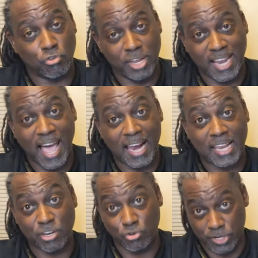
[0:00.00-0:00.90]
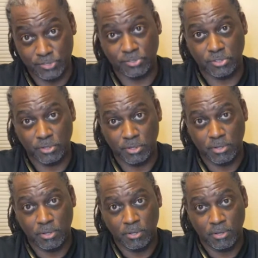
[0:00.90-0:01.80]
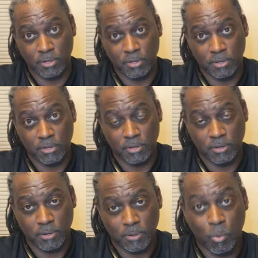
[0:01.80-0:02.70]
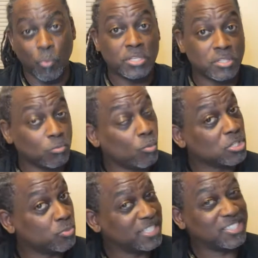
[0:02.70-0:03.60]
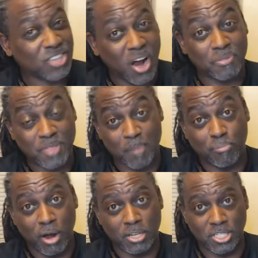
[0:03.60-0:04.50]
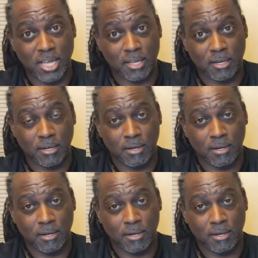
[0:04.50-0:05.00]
Crete Island, Greece, once we start that project,